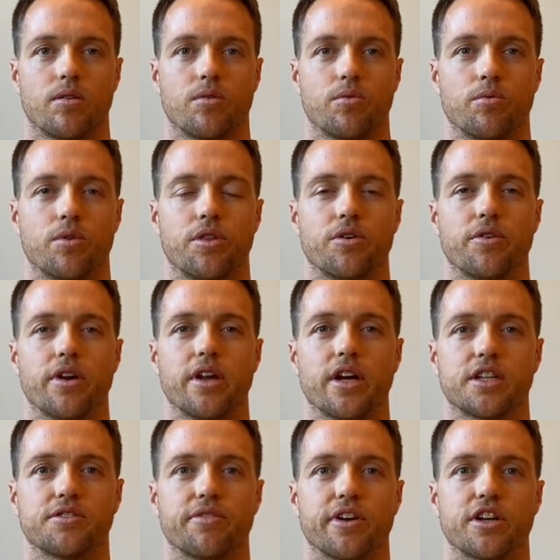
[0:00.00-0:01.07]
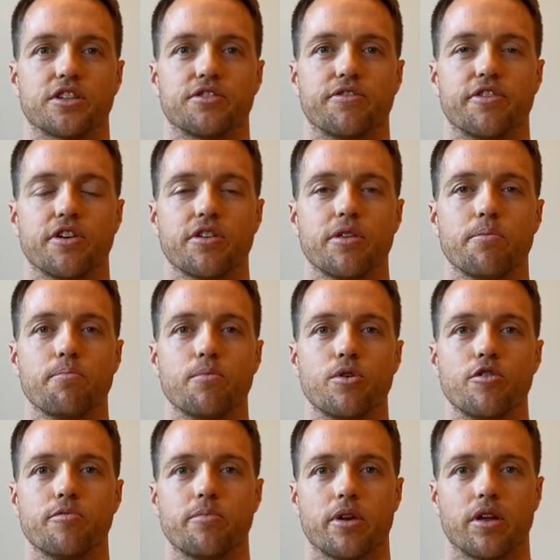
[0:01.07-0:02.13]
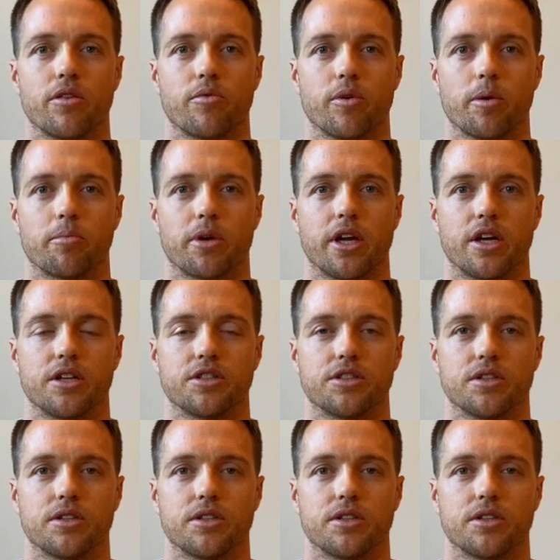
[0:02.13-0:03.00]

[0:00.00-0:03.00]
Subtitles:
With your index fingers, feel the movement of the rib cage.